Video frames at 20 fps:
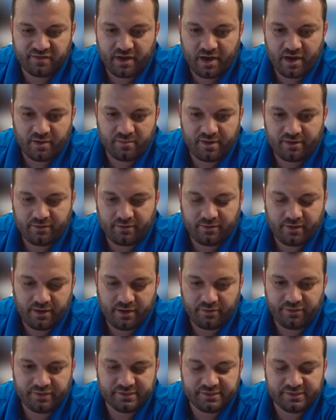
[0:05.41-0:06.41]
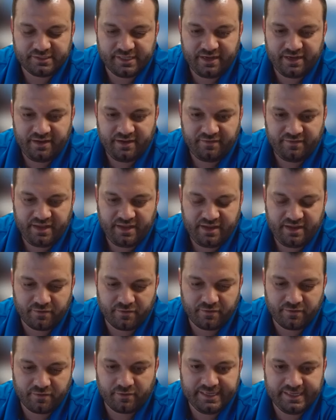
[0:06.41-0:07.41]
of Environmental Health and Safety
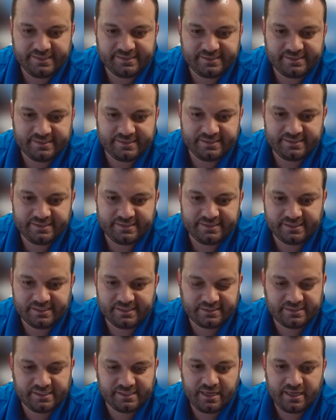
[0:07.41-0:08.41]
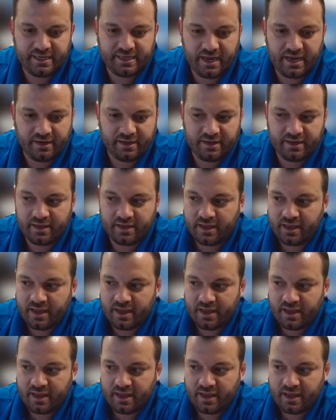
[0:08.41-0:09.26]
for DC 6080